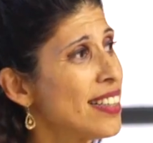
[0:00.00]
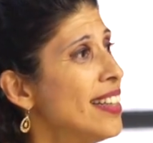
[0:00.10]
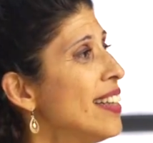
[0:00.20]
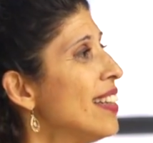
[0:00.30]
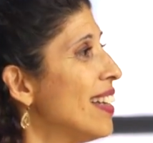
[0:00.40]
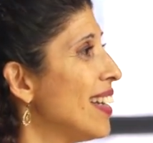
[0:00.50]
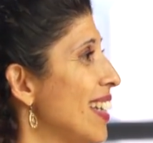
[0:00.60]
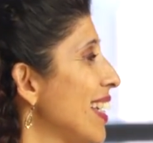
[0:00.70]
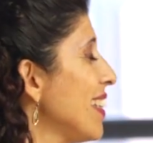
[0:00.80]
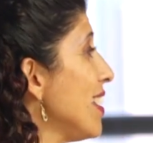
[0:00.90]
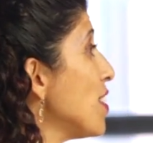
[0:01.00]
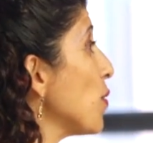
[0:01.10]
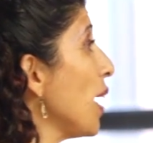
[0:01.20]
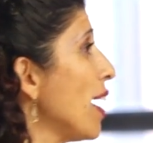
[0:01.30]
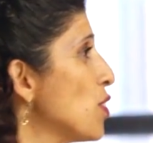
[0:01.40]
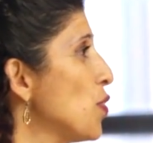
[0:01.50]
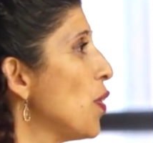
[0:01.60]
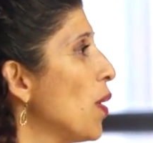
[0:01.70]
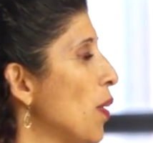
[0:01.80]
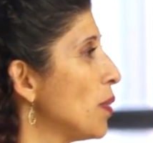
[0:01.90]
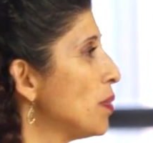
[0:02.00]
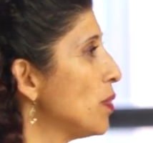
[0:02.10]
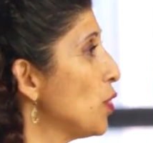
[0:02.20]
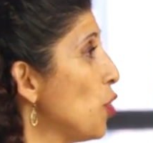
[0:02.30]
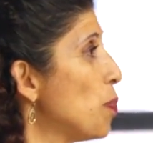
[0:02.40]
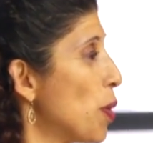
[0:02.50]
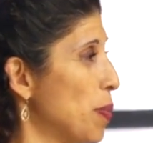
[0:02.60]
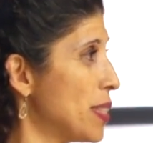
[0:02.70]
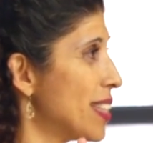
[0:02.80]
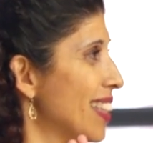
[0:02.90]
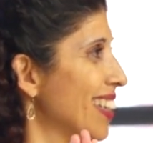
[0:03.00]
Ashley and ladies, we have to follow. Do you promise?